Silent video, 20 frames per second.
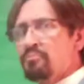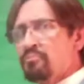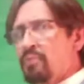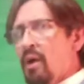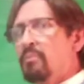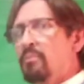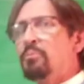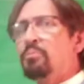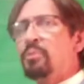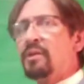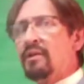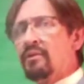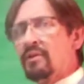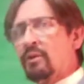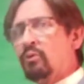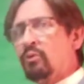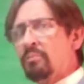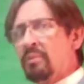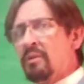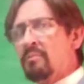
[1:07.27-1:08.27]
Probably
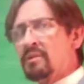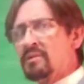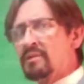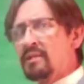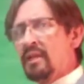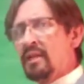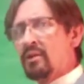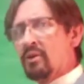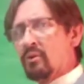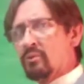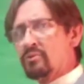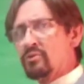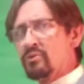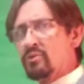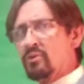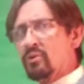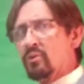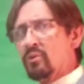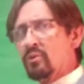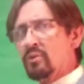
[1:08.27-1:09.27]
there will be mosquitoes,
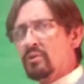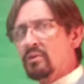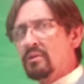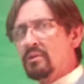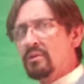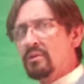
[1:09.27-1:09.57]
too.